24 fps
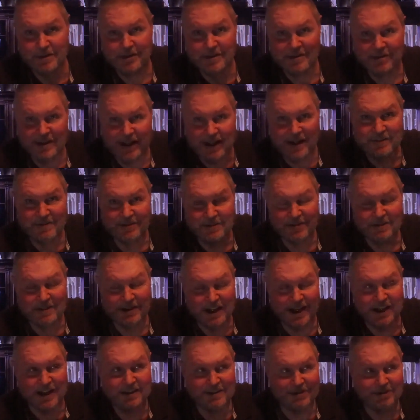But when
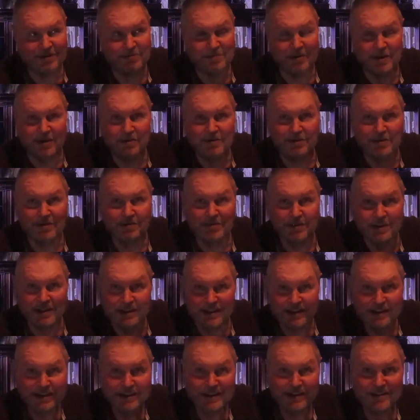after God spoke
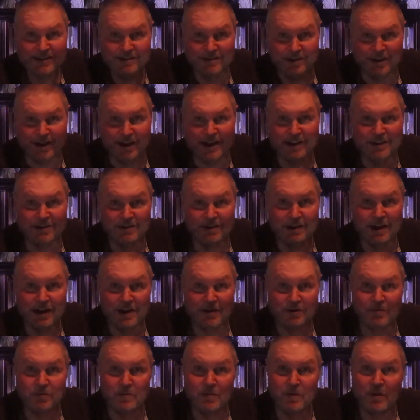to me,
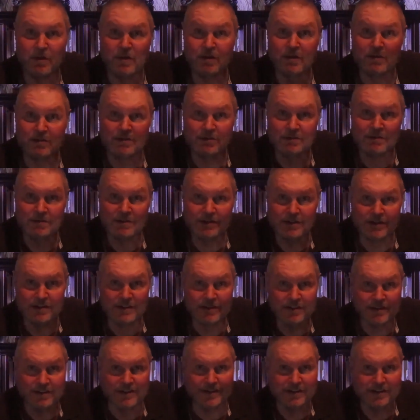things got worse.